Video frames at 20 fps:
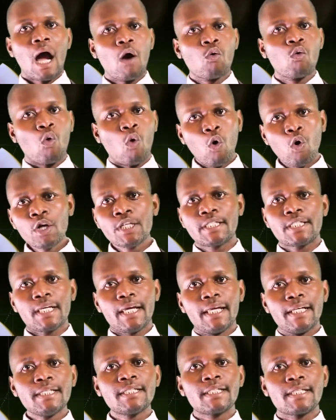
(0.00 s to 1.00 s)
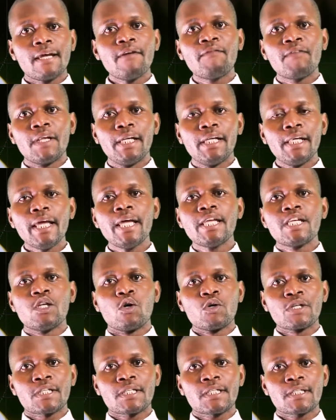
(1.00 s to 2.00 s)
how God and his heavenly
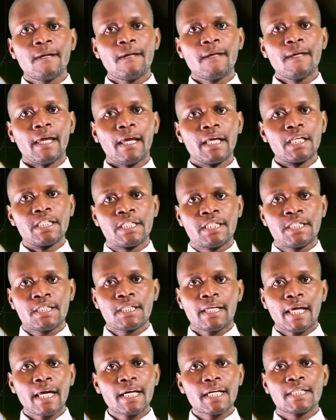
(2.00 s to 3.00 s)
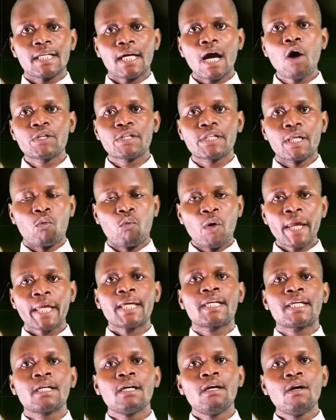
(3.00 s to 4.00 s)
angels had carried out the
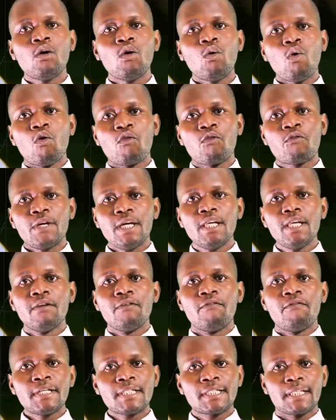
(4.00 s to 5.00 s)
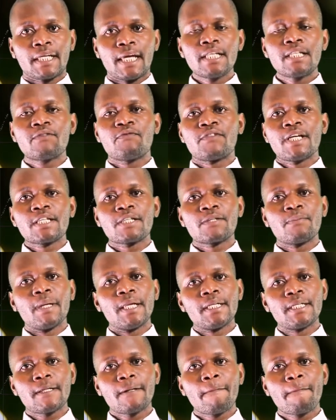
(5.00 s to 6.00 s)
work of investigative
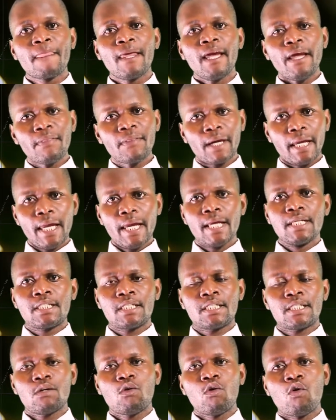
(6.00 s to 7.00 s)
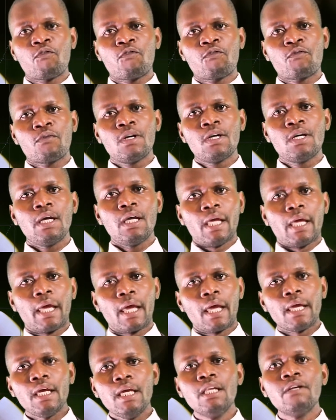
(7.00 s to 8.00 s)
judgment. At the end of
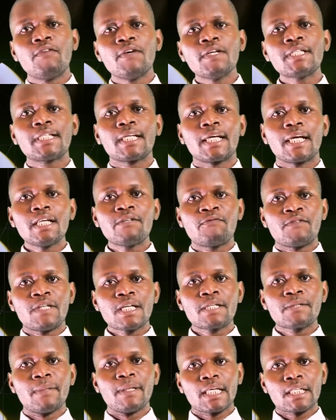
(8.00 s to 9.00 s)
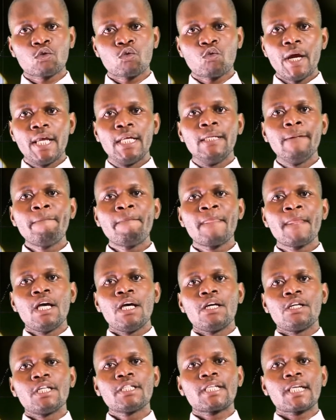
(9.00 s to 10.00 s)
investigative judgment, that's when
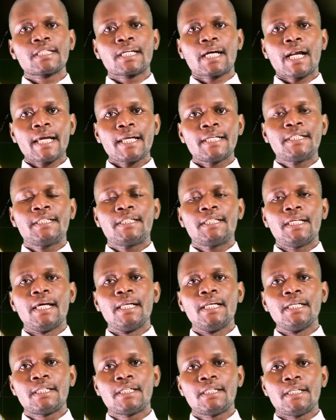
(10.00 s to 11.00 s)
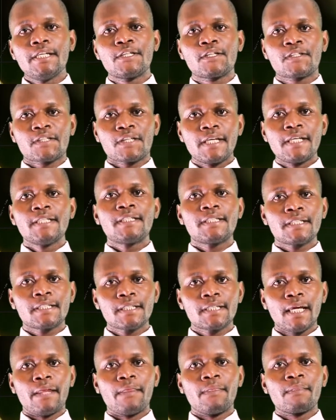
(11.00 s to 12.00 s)
Jesus Christ and his
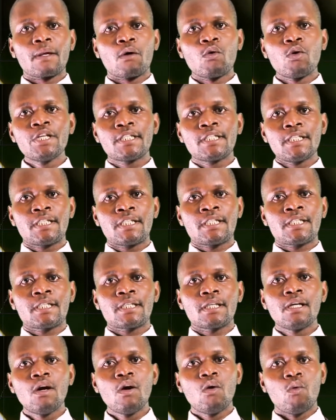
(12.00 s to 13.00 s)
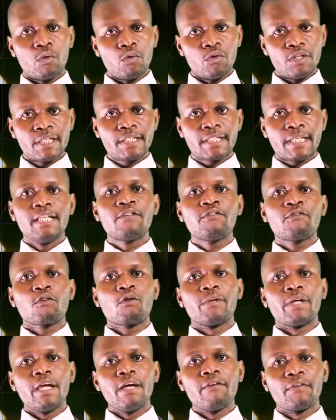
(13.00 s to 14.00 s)
saints in the holy city will descend
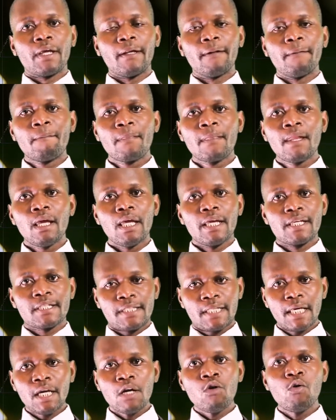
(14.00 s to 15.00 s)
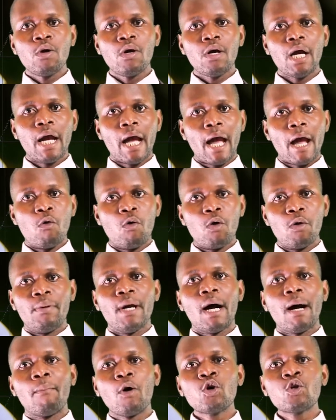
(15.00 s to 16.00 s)
from heaven. As they will
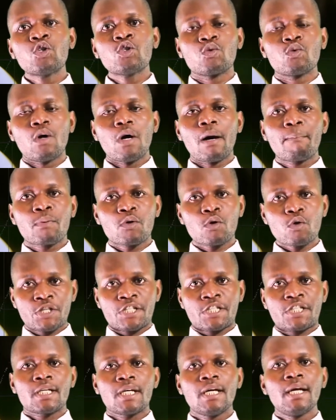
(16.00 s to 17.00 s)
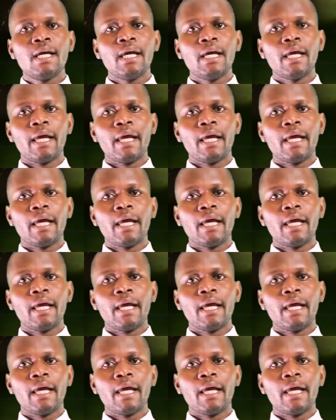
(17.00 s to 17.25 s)
be about to approach